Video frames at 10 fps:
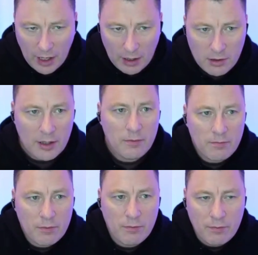like
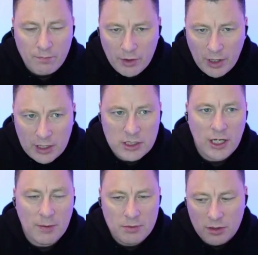
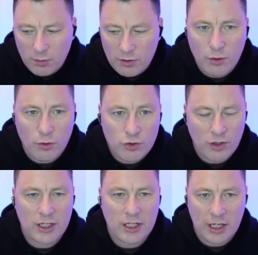accept that we're all
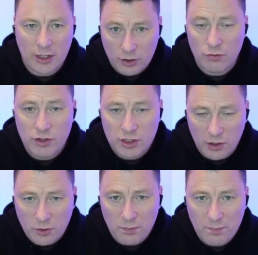trying to get a good result.